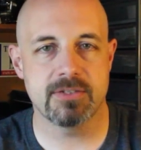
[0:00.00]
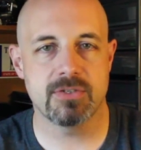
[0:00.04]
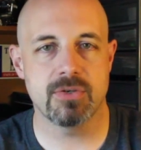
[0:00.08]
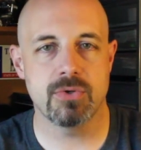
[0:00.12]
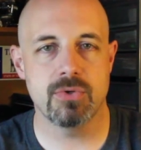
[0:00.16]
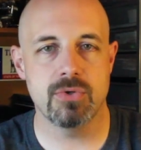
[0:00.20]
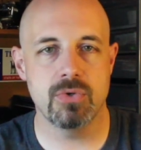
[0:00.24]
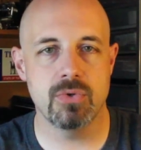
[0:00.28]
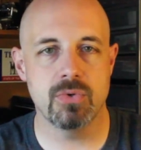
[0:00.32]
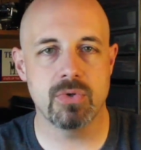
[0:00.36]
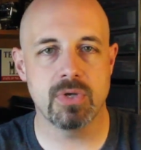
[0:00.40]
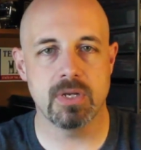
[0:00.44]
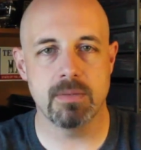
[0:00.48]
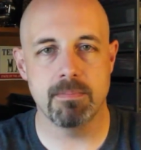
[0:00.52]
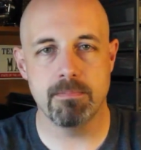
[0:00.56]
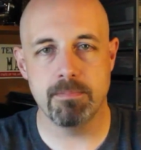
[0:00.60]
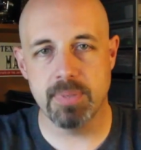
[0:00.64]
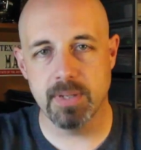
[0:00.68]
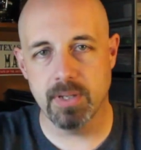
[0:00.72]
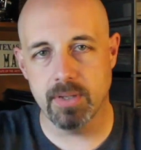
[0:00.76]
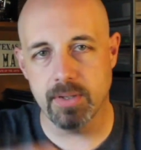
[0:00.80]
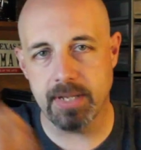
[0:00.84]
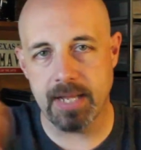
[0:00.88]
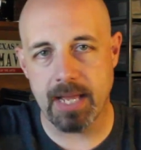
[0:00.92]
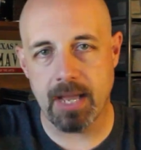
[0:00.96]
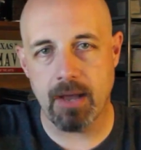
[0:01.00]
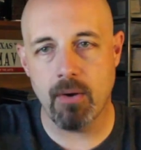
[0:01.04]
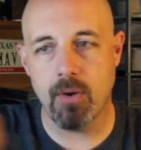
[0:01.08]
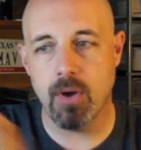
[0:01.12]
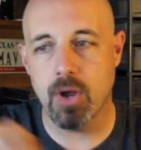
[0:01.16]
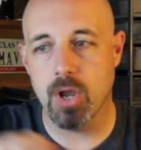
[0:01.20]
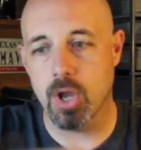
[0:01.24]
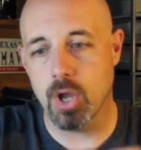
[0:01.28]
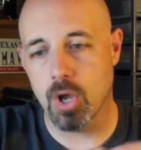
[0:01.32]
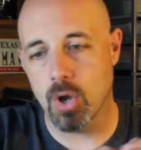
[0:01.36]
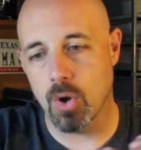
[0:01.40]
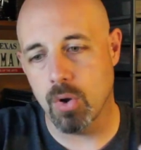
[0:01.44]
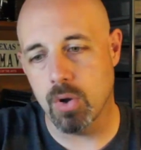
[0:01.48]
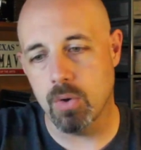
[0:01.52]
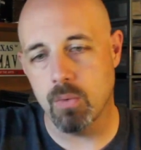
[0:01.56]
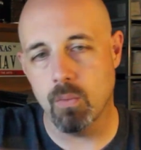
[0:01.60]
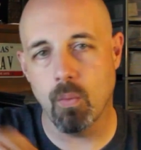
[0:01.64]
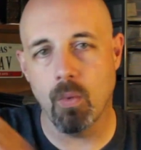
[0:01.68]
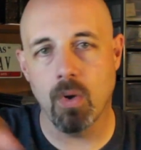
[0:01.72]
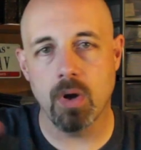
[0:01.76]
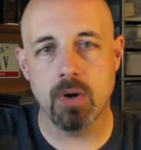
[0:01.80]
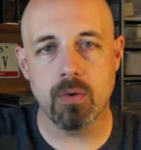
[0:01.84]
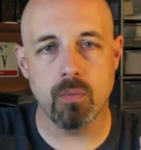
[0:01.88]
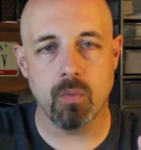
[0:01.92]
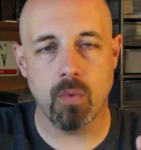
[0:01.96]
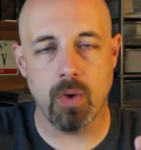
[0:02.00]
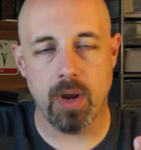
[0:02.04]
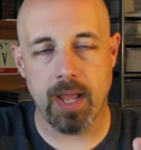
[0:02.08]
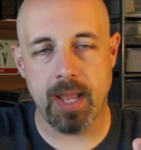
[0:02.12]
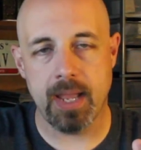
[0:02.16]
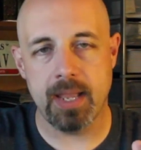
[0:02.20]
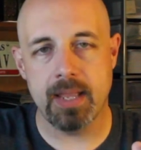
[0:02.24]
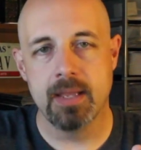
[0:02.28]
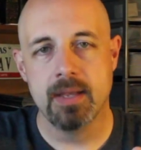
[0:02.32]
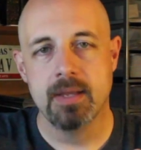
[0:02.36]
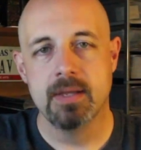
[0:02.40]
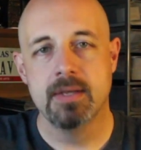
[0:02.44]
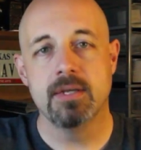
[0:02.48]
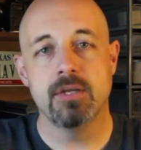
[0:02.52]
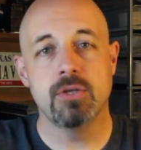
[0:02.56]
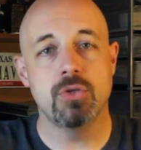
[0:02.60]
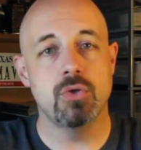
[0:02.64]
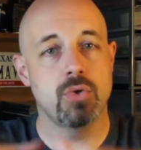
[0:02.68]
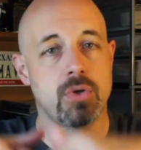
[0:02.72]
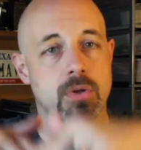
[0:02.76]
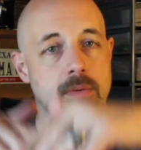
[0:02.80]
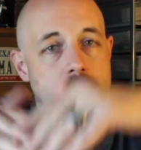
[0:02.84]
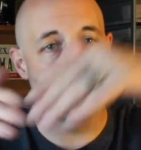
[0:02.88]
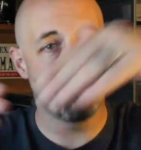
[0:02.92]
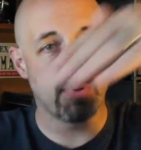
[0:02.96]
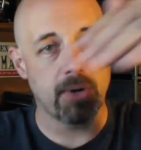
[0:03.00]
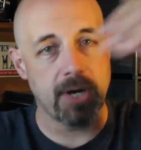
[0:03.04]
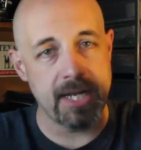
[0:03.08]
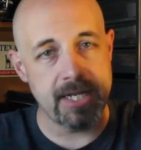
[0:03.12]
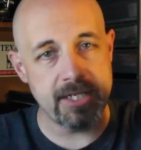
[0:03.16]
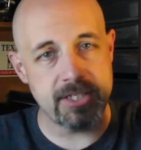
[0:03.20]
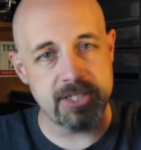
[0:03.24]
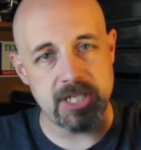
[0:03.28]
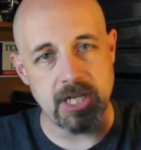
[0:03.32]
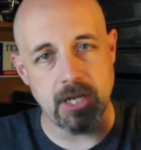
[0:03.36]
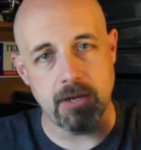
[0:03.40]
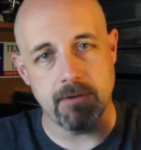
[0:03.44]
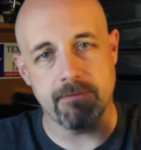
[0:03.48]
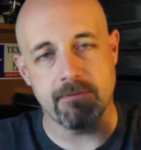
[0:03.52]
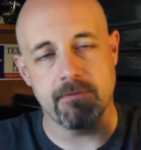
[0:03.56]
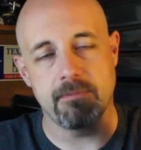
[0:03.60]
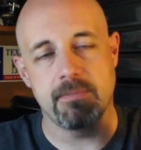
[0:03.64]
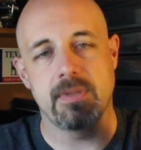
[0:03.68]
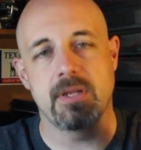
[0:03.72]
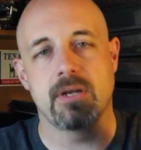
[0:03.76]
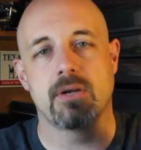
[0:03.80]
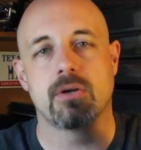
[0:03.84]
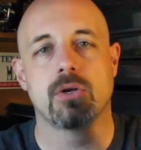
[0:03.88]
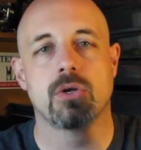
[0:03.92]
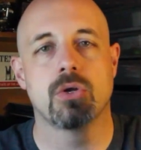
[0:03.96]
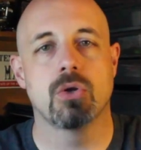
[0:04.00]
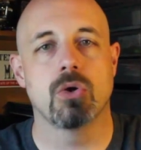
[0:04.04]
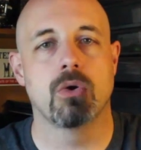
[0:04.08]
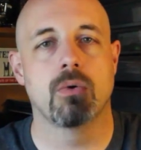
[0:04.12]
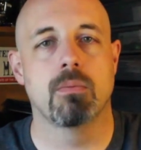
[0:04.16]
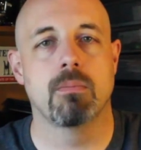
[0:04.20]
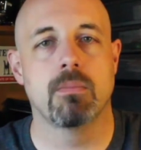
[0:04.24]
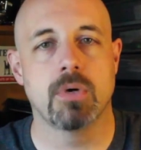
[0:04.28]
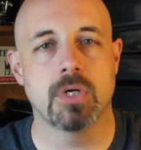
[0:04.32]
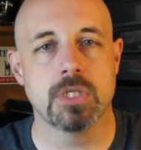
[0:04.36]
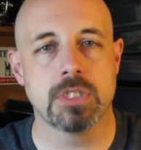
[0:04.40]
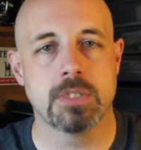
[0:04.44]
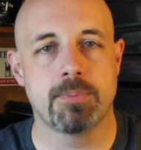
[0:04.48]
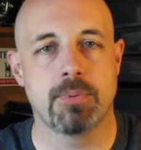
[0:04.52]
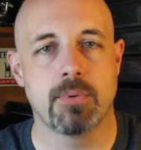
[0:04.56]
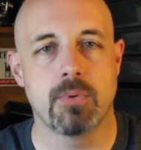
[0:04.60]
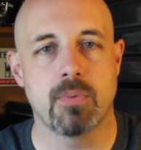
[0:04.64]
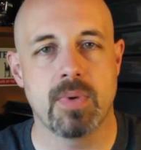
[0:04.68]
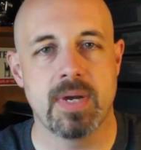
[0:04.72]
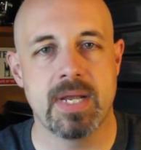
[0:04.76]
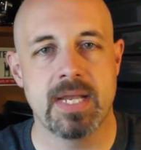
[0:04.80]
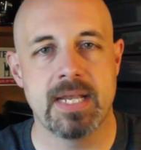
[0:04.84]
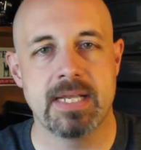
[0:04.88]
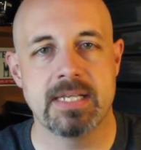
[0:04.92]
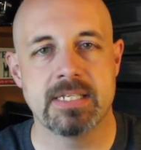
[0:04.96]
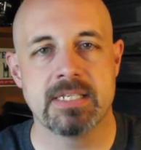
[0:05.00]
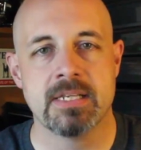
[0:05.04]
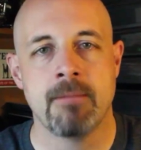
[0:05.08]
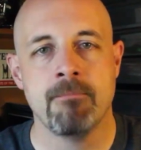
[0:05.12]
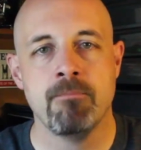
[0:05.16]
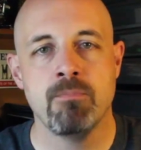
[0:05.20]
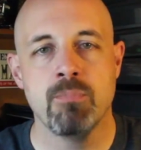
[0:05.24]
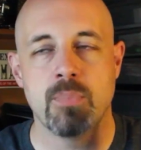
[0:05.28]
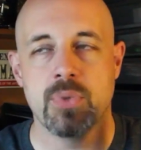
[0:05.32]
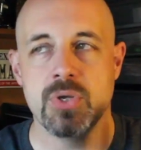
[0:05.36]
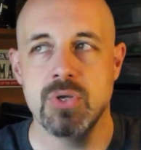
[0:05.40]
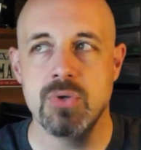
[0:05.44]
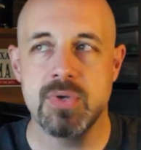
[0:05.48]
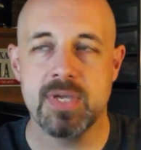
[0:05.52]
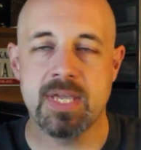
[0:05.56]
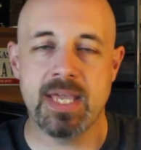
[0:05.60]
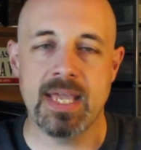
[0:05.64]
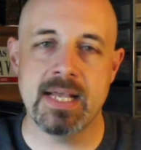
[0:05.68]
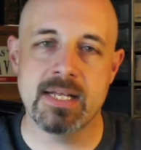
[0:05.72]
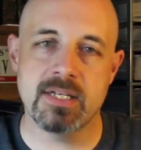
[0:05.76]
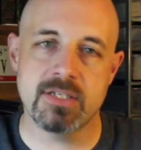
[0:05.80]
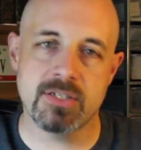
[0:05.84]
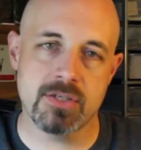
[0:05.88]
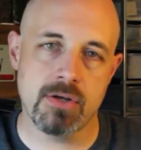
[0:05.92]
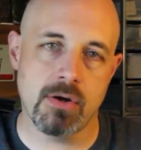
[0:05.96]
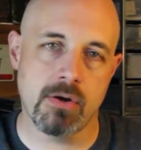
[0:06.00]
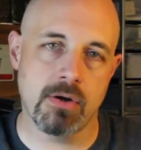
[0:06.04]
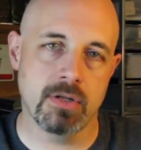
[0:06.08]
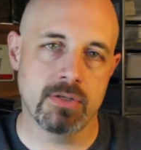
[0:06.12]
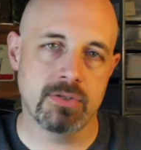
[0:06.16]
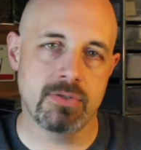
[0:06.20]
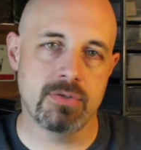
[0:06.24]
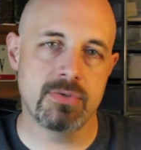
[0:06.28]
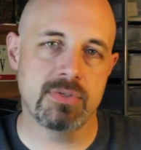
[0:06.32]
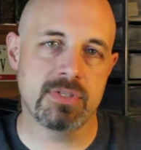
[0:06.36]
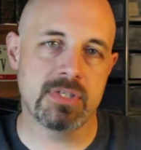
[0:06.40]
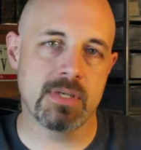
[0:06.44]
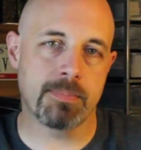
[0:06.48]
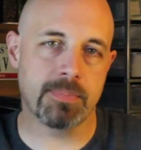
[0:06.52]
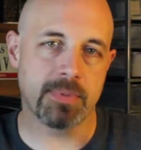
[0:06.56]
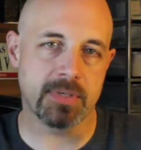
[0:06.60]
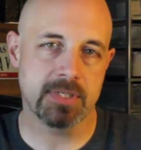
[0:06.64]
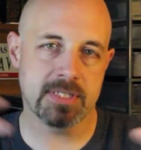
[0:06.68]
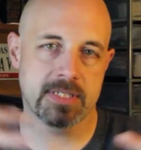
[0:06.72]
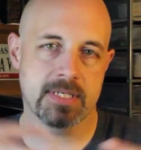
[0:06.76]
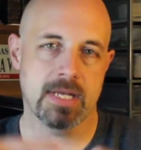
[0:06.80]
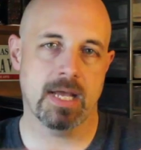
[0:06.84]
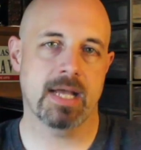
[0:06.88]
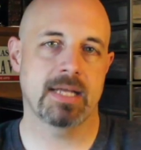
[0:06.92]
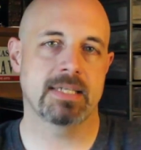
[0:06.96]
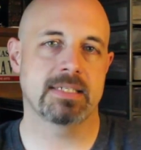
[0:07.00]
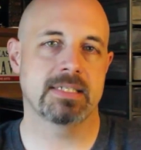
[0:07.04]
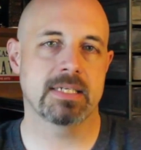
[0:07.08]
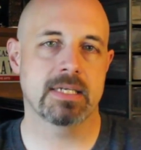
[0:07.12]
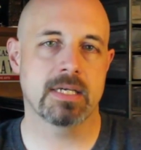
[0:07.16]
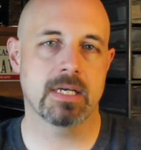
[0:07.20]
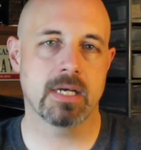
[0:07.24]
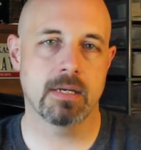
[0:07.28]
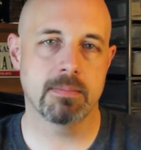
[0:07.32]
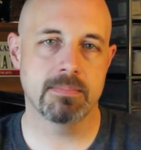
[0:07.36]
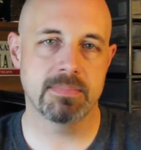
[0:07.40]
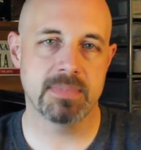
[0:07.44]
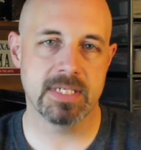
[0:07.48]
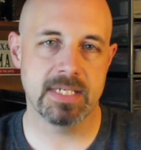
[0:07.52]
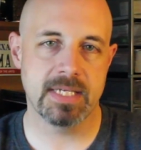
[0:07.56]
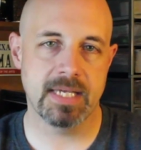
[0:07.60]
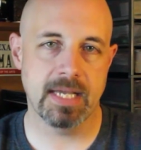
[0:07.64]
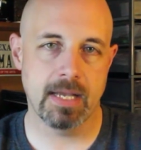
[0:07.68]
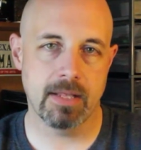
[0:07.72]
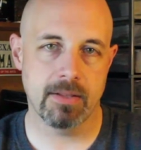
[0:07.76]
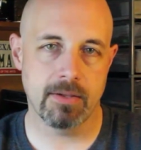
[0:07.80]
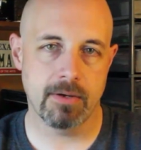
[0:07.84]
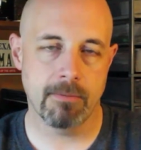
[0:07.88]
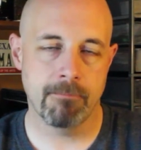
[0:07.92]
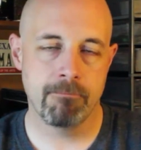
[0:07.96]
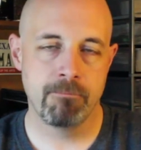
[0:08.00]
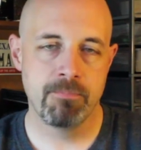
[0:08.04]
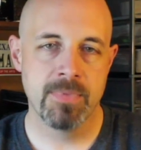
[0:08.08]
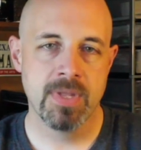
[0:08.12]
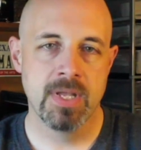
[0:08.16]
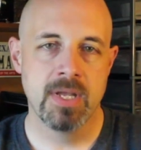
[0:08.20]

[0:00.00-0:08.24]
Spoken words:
So you can build out and go in one way, you can branch out from there and go in multiple ways, but you can't start on two separate sides and come together.